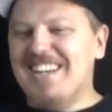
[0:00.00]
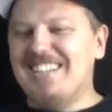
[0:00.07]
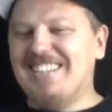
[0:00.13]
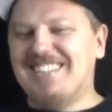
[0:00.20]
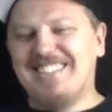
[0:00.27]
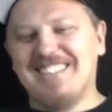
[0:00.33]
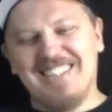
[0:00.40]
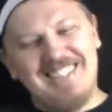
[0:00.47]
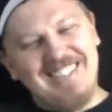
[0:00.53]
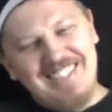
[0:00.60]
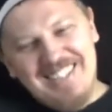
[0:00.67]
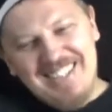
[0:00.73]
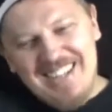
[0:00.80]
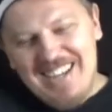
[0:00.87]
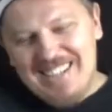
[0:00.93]
it's
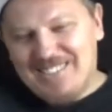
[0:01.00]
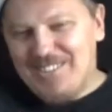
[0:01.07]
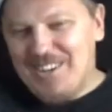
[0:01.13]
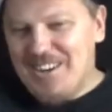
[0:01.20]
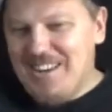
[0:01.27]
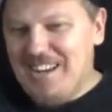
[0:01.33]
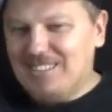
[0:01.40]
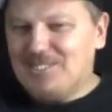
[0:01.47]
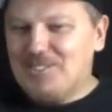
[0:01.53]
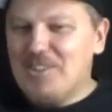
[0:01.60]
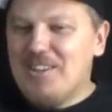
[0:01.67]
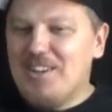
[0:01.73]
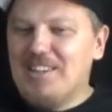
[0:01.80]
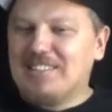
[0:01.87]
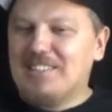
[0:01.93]
it's really nice to
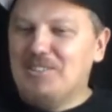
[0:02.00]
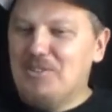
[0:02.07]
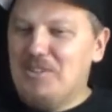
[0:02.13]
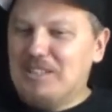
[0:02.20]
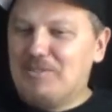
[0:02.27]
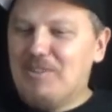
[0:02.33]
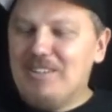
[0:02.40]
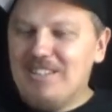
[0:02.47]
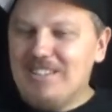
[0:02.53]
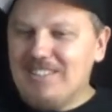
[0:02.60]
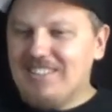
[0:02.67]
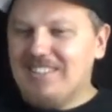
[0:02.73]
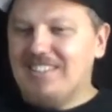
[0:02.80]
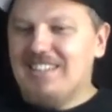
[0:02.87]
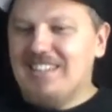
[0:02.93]
hear, listen to this one.
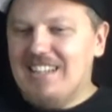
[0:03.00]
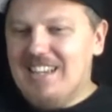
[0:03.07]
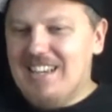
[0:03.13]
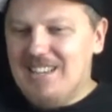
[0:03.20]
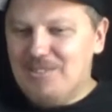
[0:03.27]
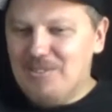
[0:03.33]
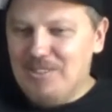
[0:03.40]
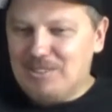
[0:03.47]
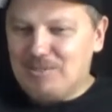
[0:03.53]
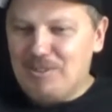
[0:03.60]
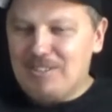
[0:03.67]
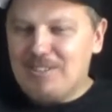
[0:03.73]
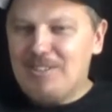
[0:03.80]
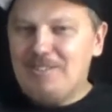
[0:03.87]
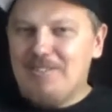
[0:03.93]
Yeah. To this one,
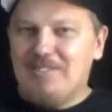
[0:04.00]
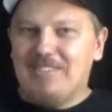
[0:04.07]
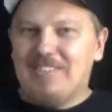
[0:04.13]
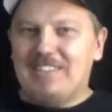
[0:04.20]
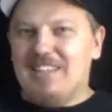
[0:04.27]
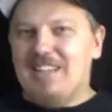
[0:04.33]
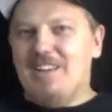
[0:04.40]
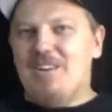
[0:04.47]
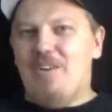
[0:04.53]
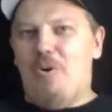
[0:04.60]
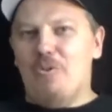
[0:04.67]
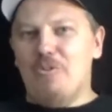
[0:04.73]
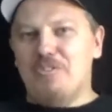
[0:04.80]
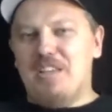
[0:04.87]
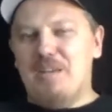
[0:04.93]
so
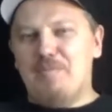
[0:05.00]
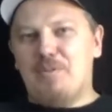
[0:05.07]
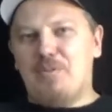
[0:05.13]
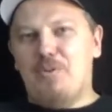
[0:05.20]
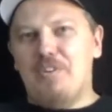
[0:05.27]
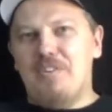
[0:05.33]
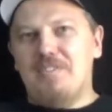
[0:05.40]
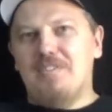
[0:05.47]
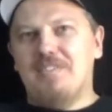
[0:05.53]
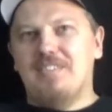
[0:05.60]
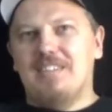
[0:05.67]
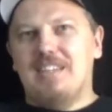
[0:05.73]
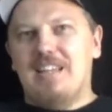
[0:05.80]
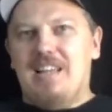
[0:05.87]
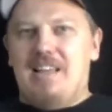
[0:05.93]
audio tape recording.
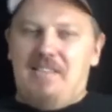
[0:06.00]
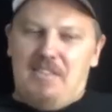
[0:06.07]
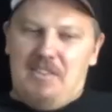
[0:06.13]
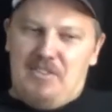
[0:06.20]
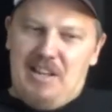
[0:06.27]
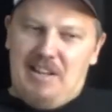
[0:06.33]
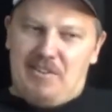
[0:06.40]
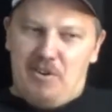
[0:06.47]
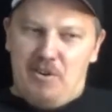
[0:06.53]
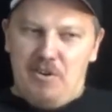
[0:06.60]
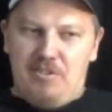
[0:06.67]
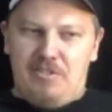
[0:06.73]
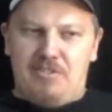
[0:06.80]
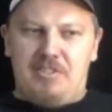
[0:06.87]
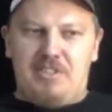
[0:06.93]

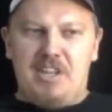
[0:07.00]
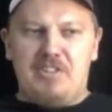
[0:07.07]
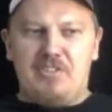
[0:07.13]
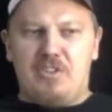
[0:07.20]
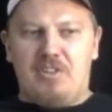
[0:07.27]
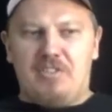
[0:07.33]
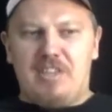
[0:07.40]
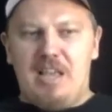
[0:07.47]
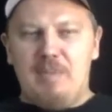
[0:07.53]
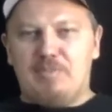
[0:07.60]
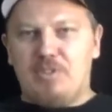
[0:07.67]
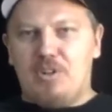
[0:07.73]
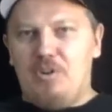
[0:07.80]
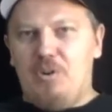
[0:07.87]
Digital digital tapes are